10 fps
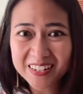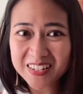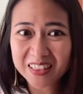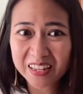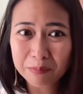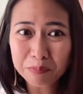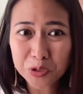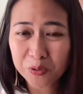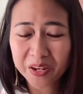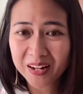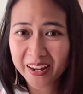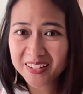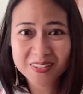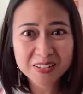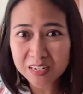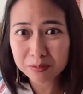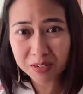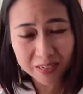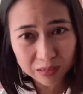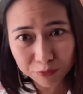I see them doing like
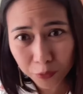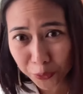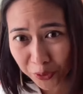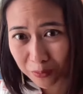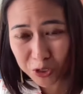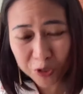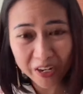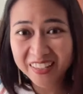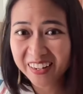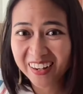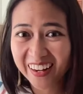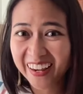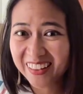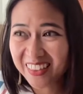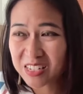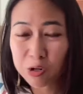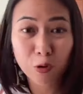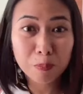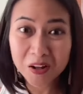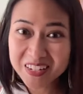sustainability forums, creating like this
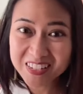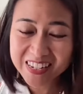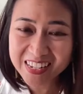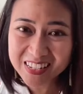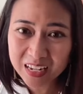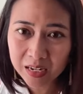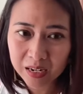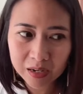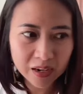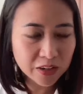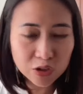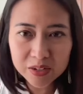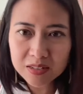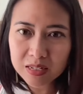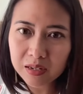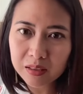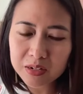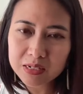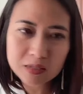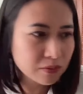whole policies, and you can
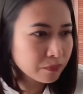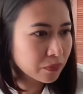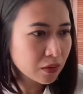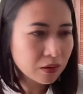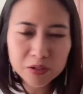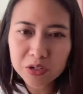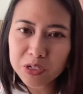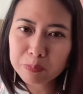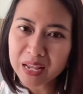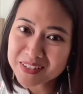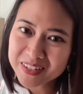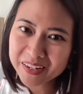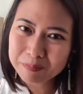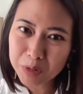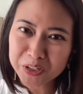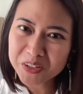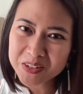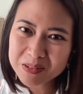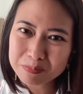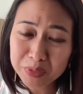see there's plastic
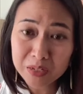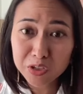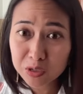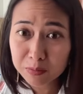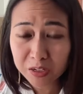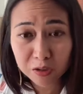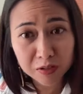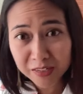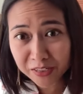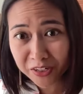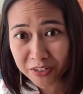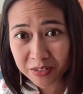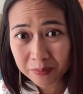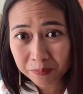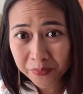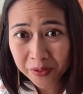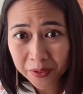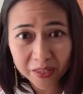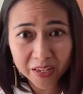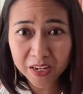bottles being distributed to the leaders.
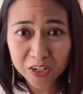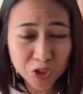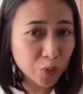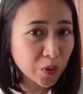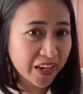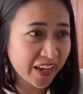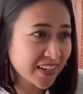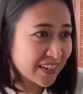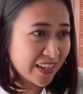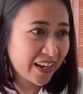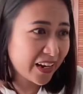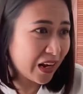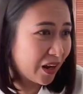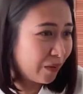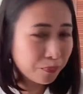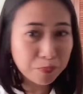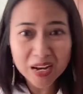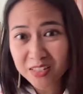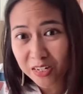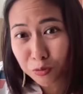They showcase like
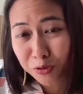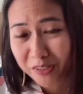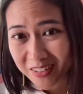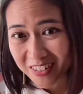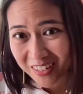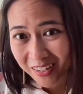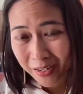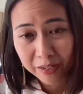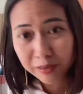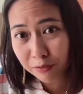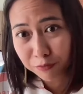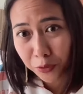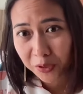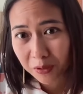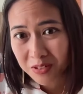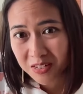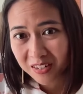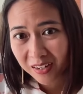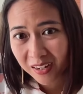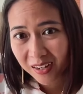plastic noodles in their
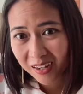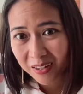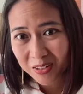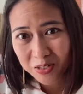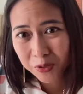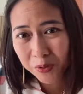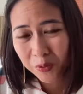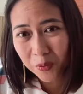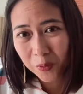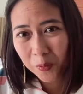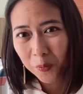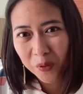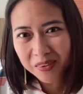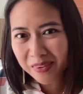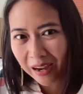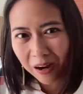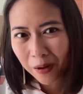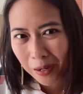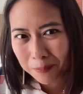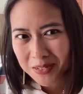forums. So what
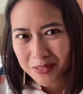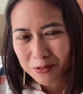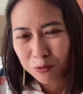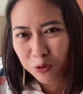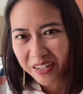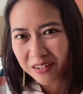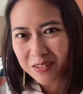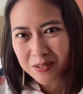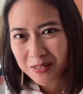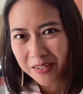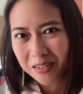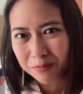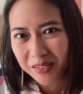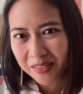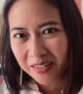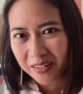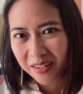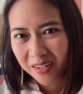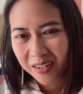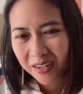now happens to real
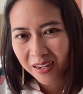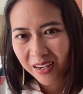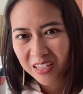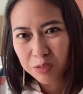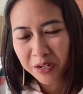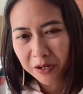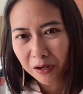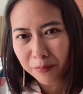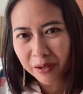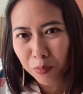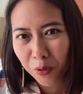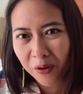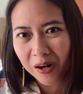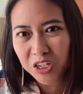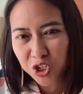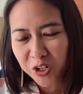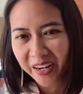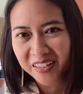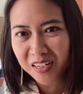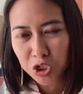sustainability? It's becoming more a
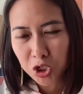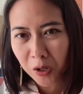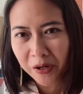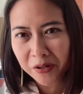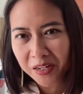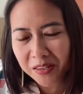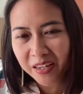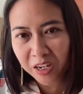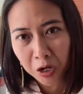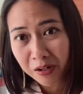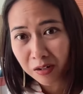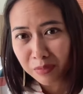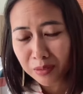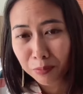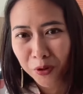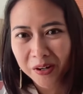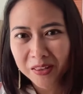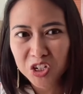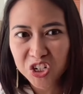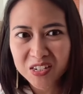trend and a jargon in the economy
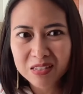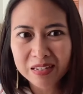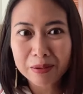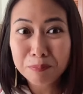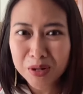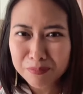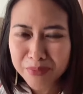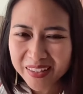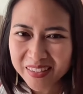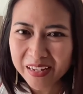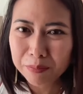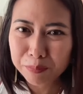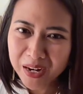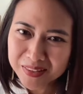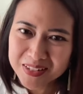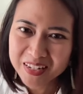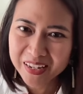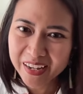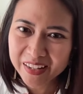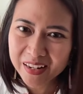more than just implementing and
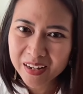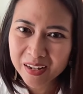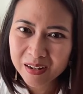practicing it.